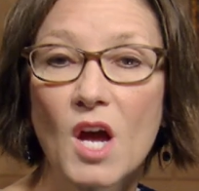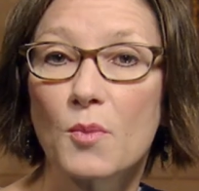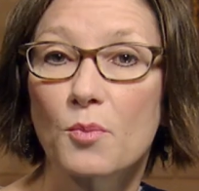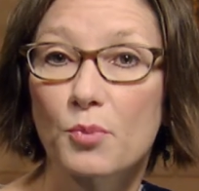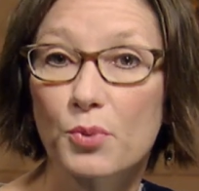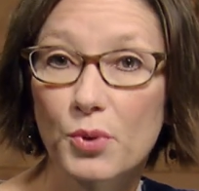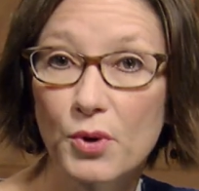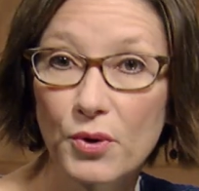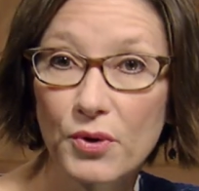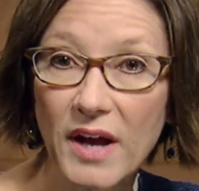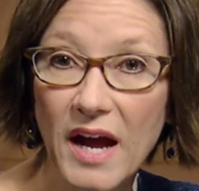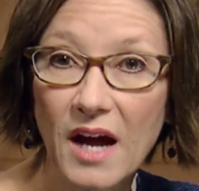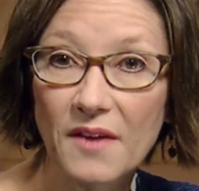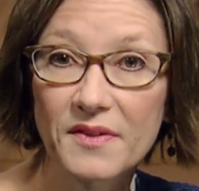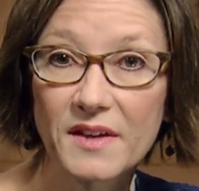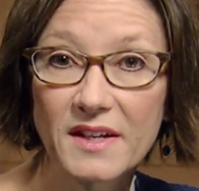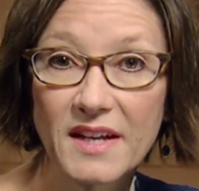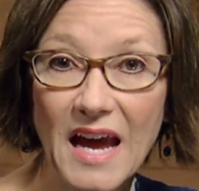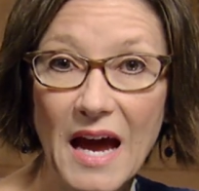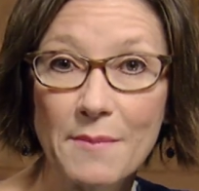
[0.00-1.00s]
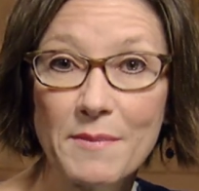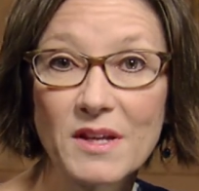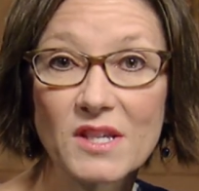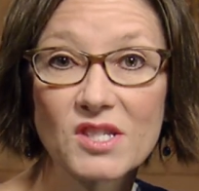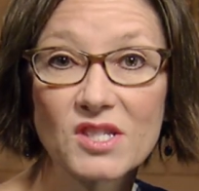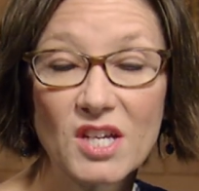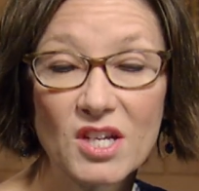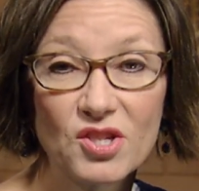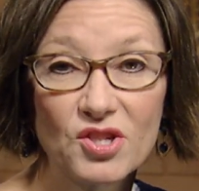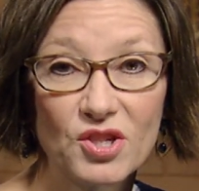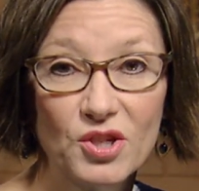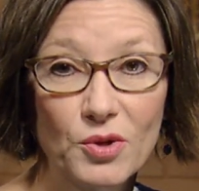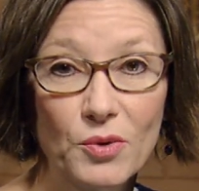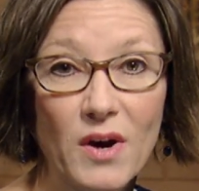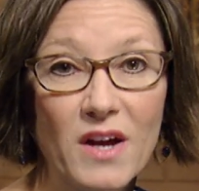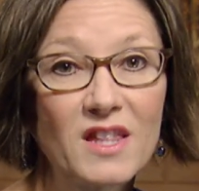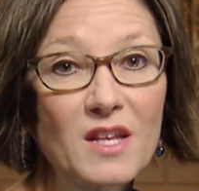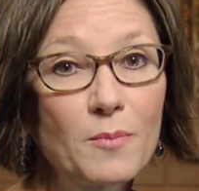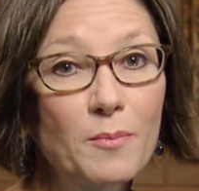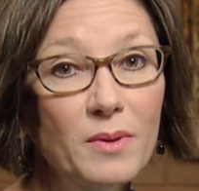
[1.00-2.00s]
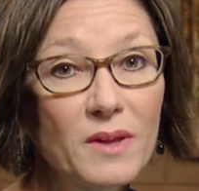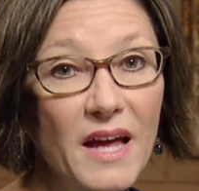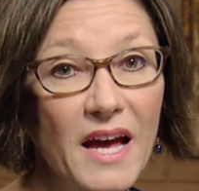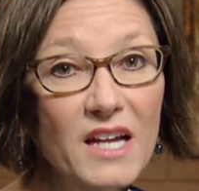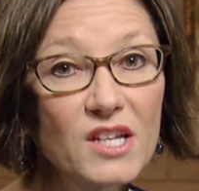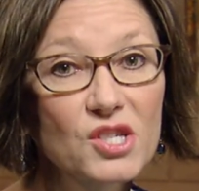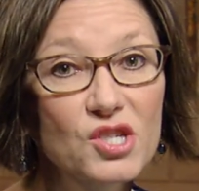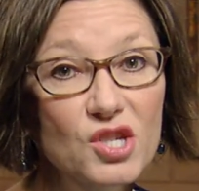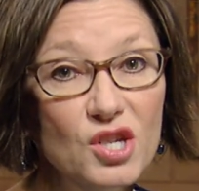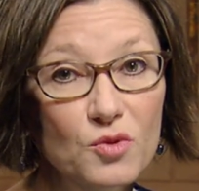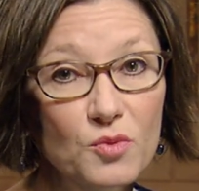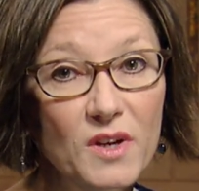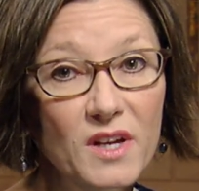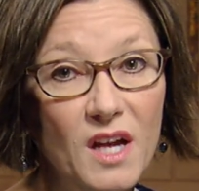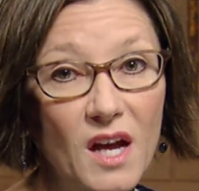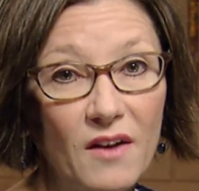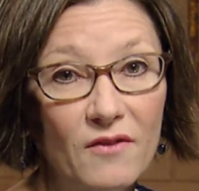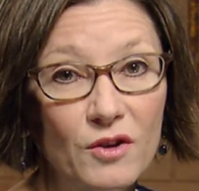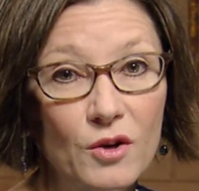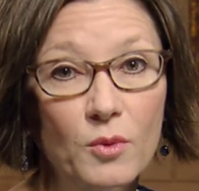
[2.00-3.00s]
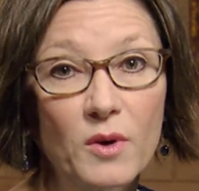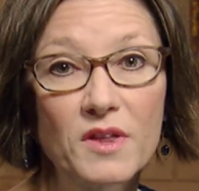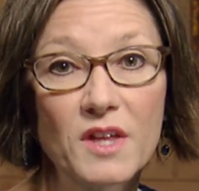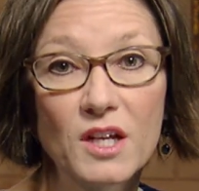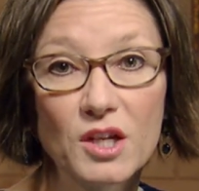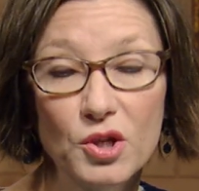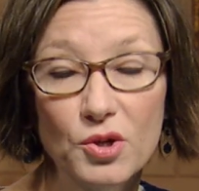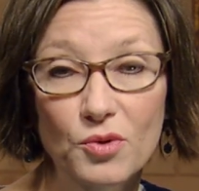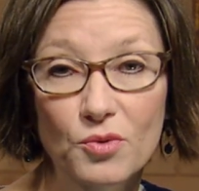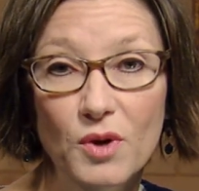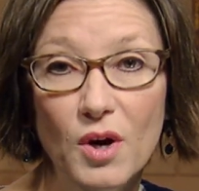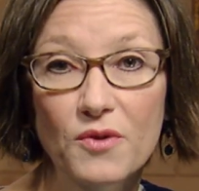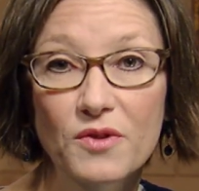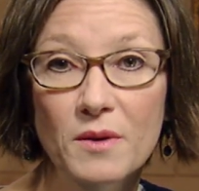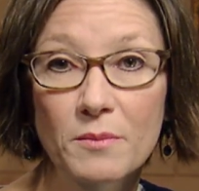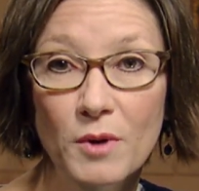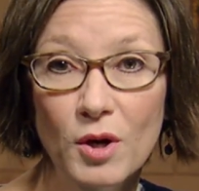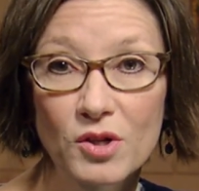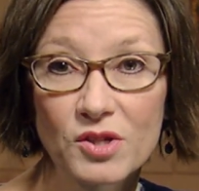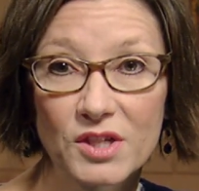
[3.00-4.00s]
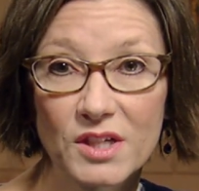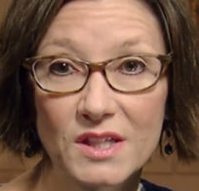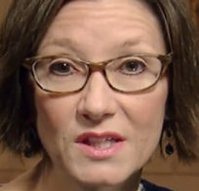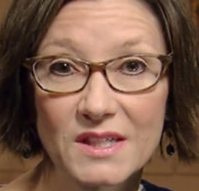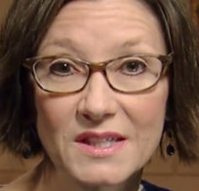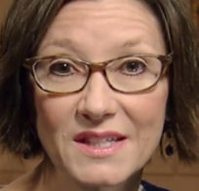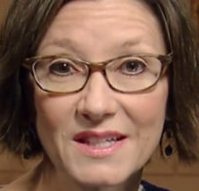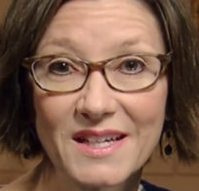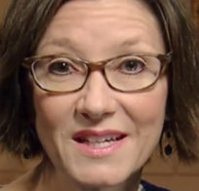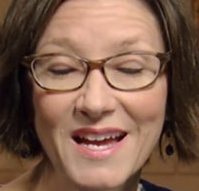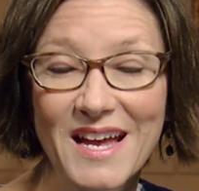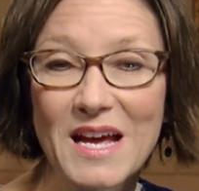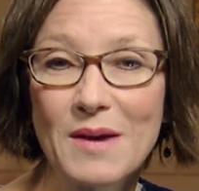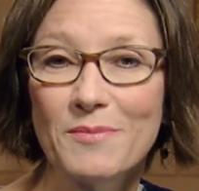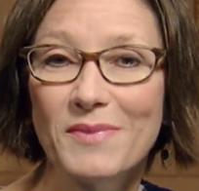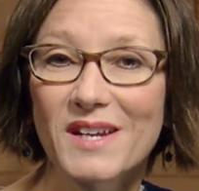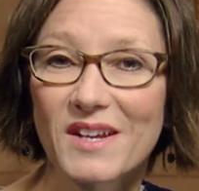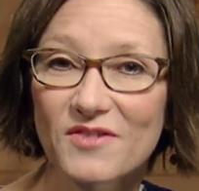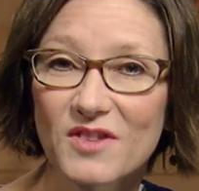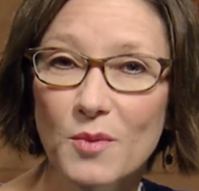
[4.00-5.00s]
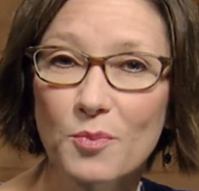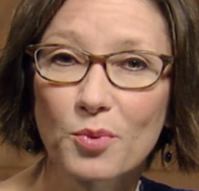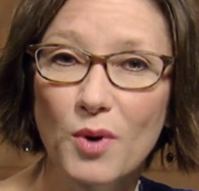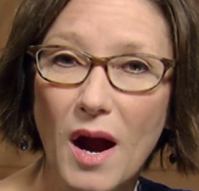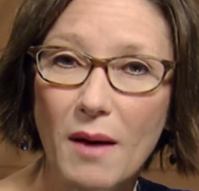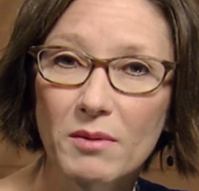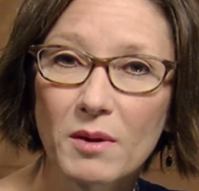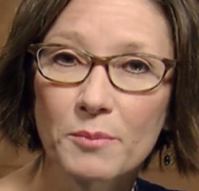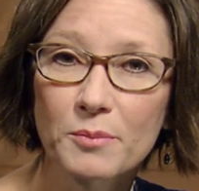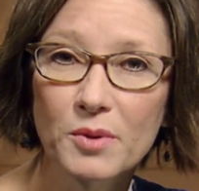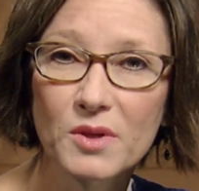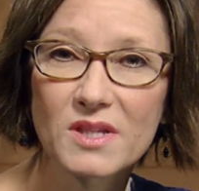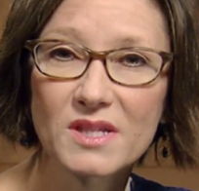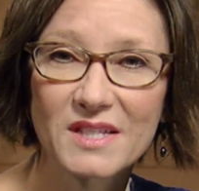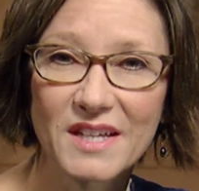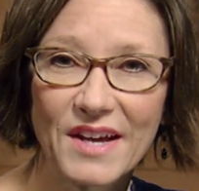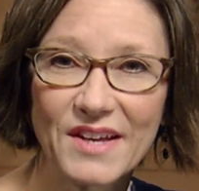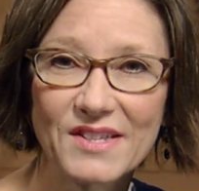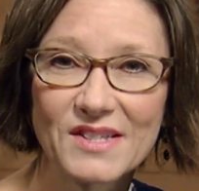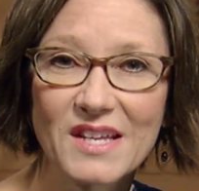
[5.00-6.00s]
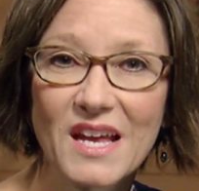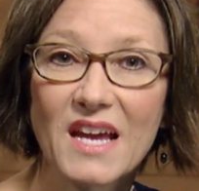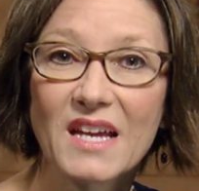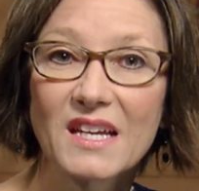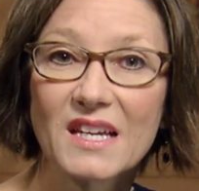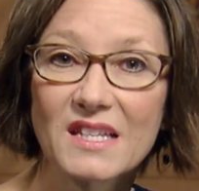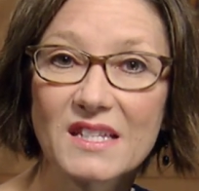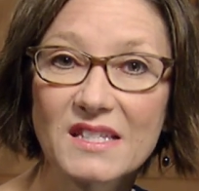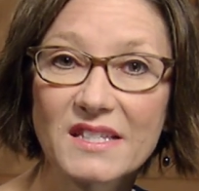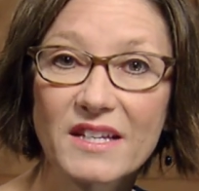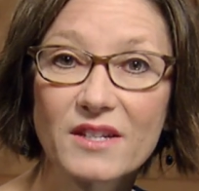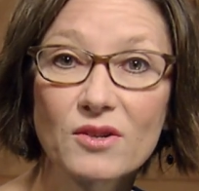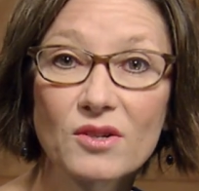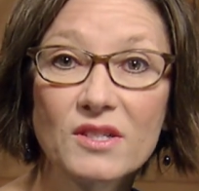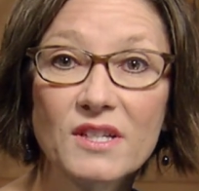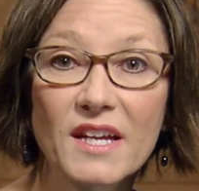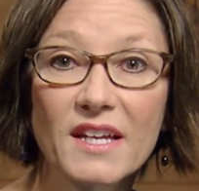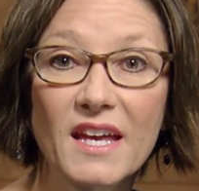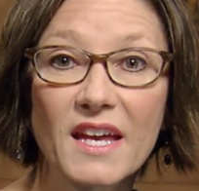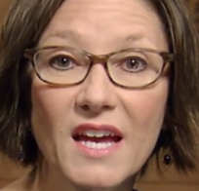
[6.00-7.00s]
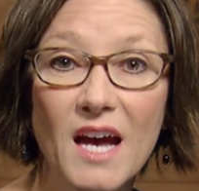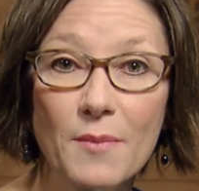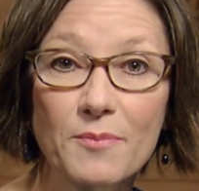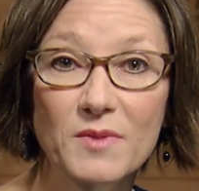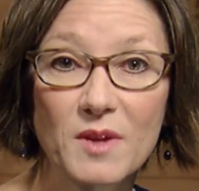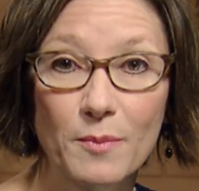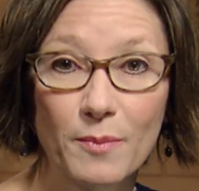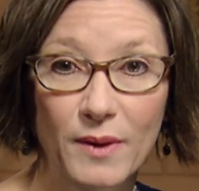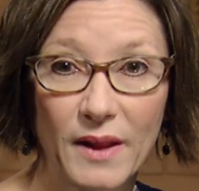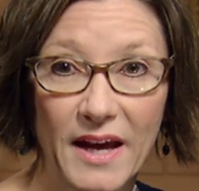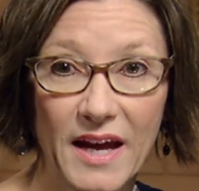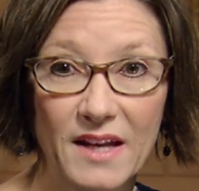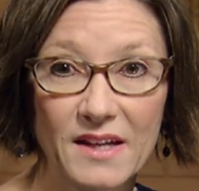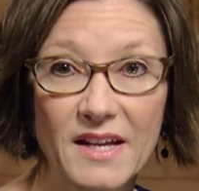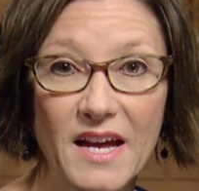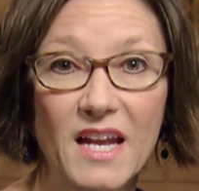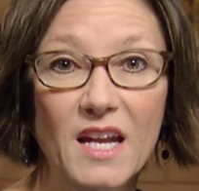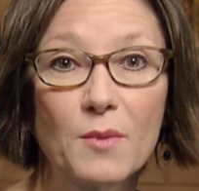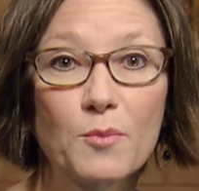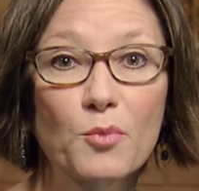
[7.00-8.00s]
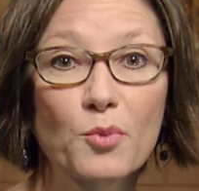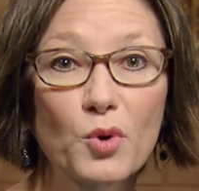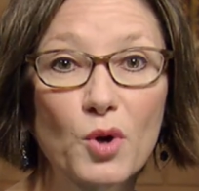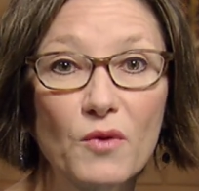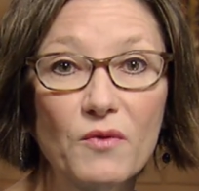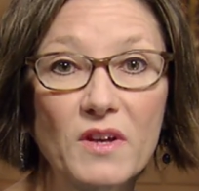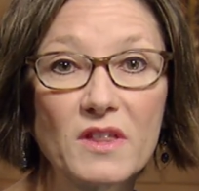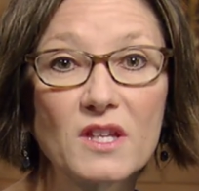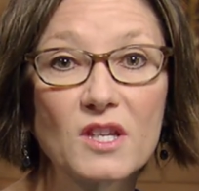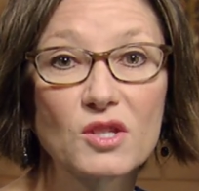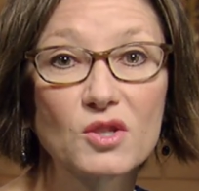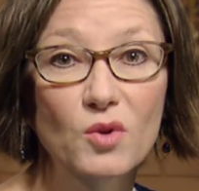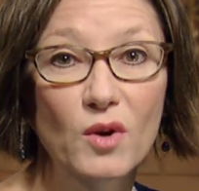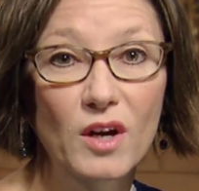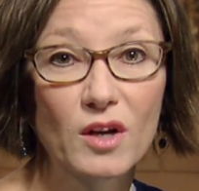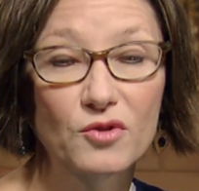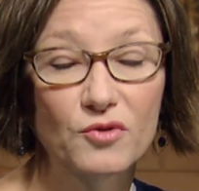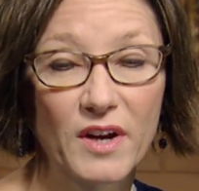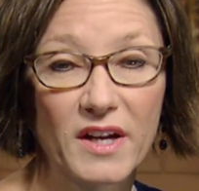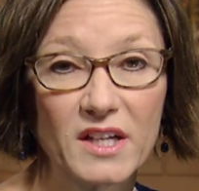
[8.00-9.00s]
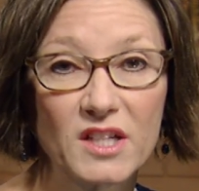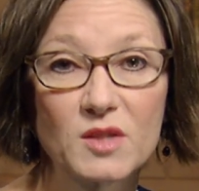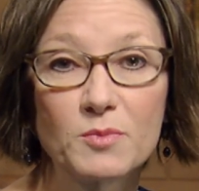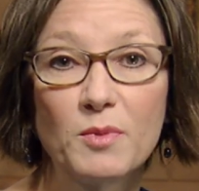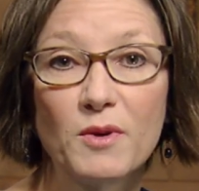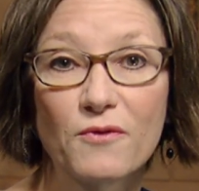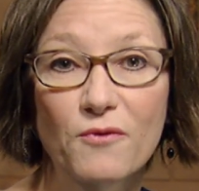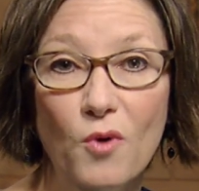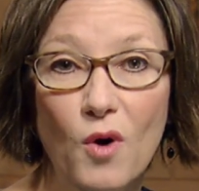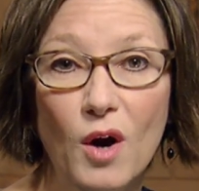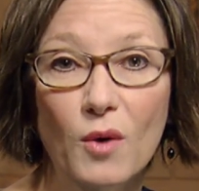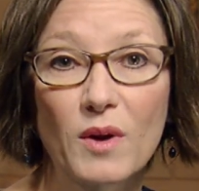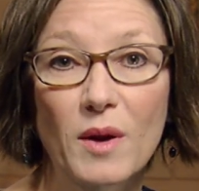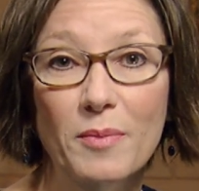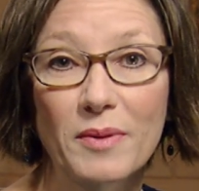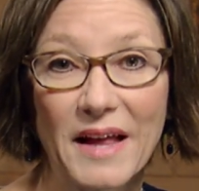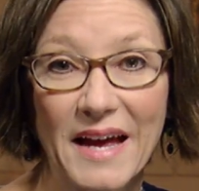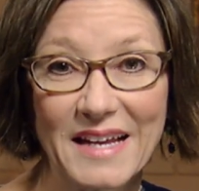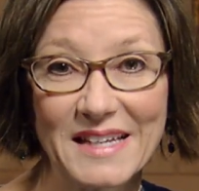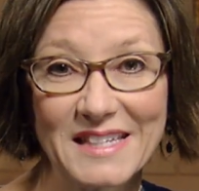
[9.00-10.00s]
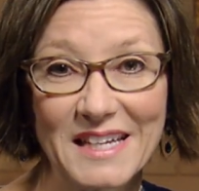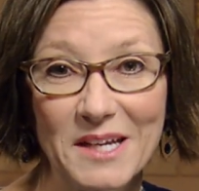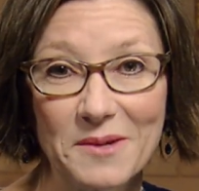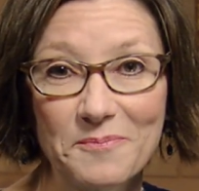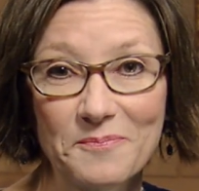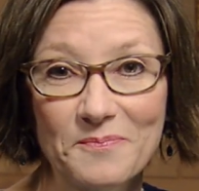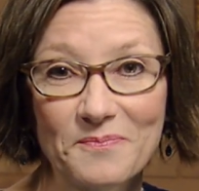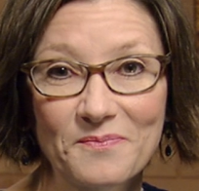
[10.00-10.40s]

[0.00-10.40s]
Prune out the damaged tissue and the plant should recover when the new growth emerges. But if the problem persists, consider digging up the plant and improving the soil drainage before replanting.